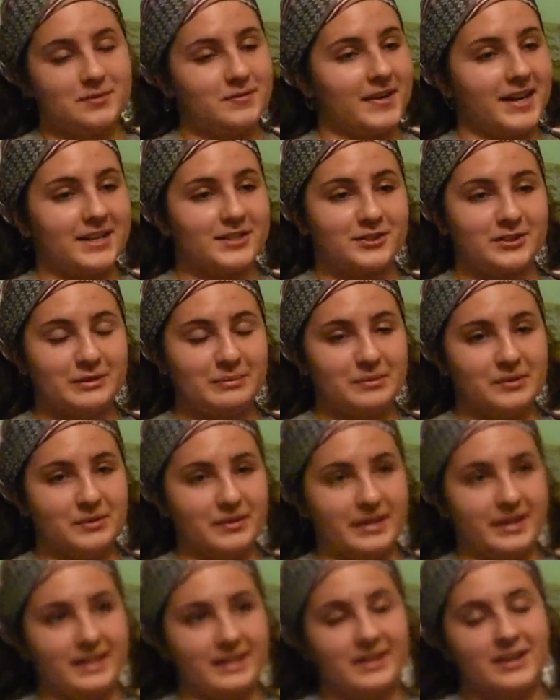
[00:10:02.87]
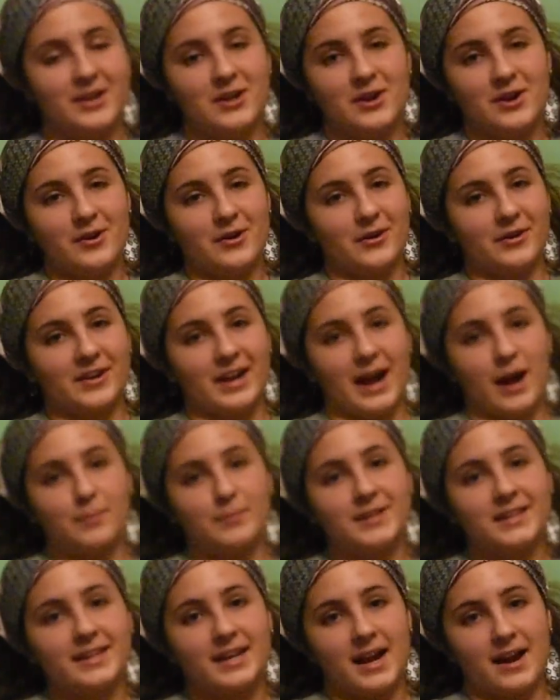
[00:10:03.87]
of ice cream you eat, or how
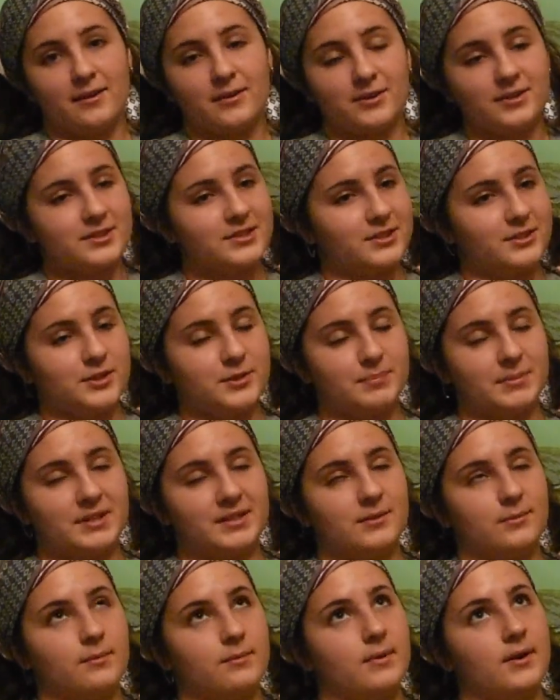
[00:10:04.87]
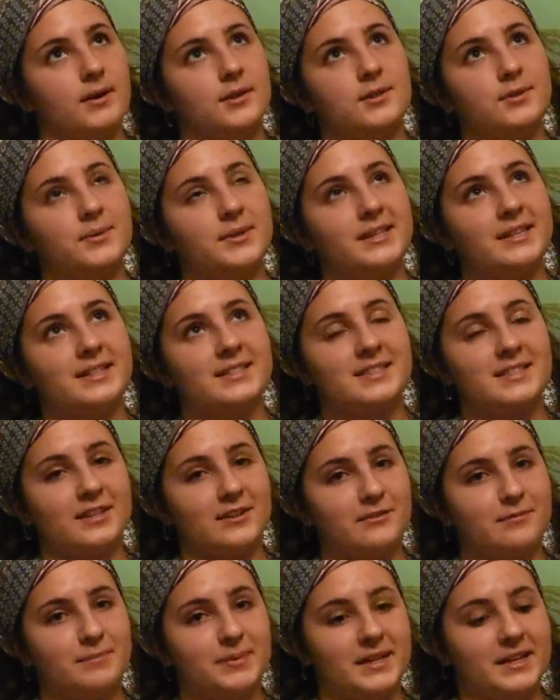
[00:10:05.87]
many hours you spend wallowing in
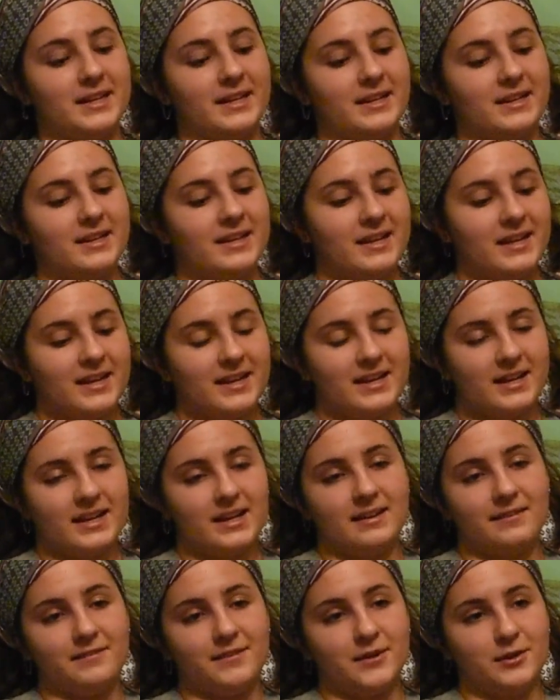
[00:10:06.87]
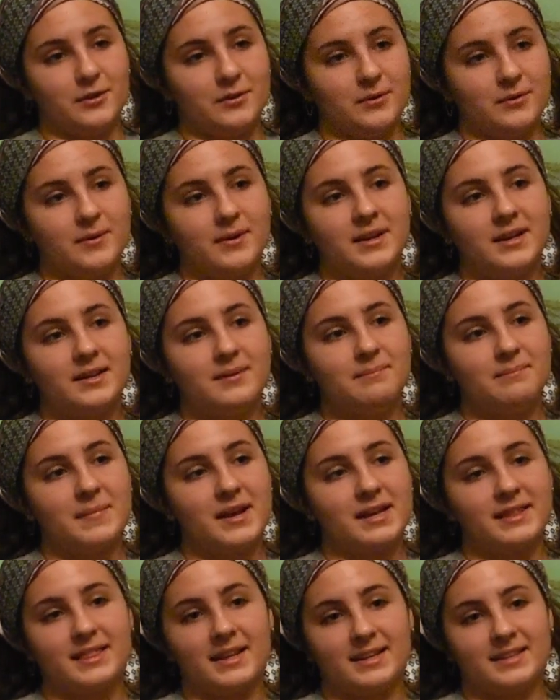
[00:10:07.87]
self-pity, if you
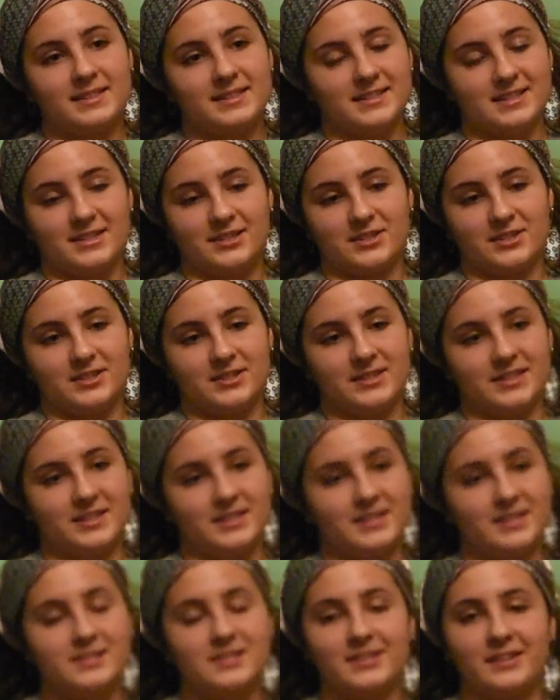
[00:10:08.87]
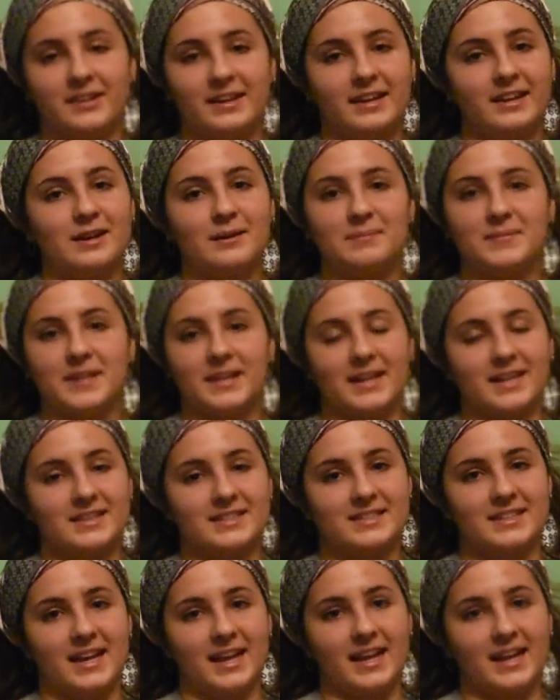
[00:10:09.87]
make that decision to get up the
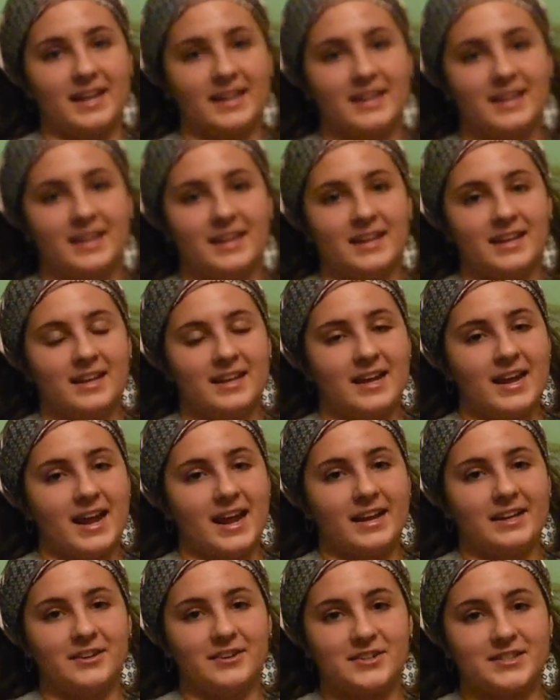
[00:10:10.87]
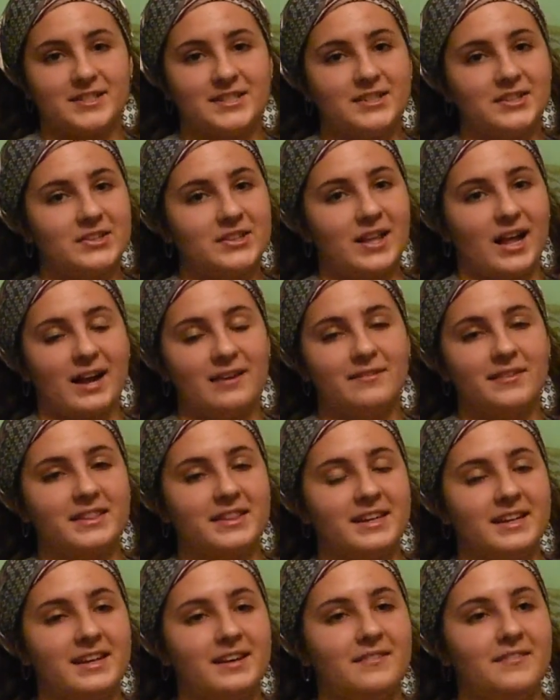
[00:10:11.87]
next day and you're still alive at
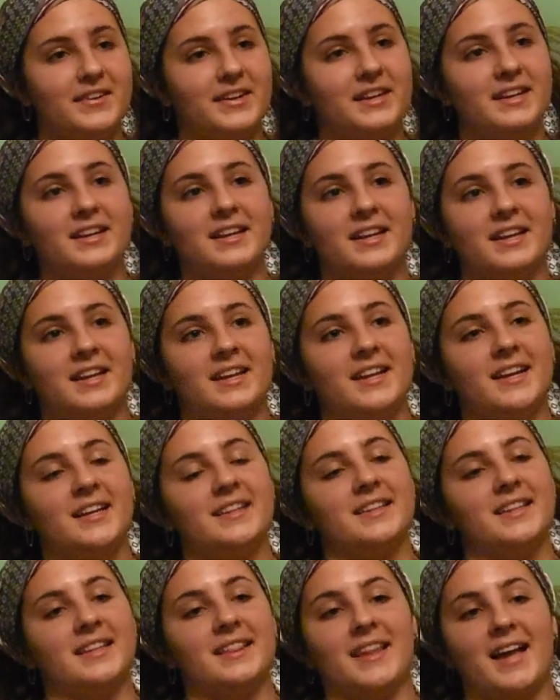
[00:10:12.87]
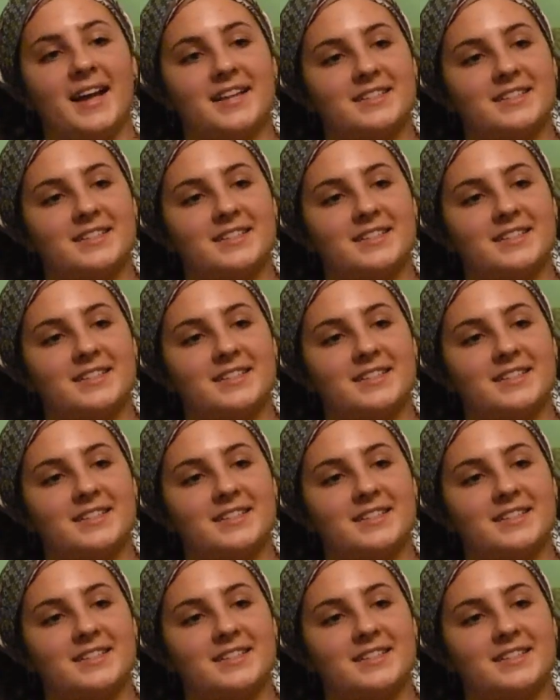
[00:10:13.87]
the end of it, then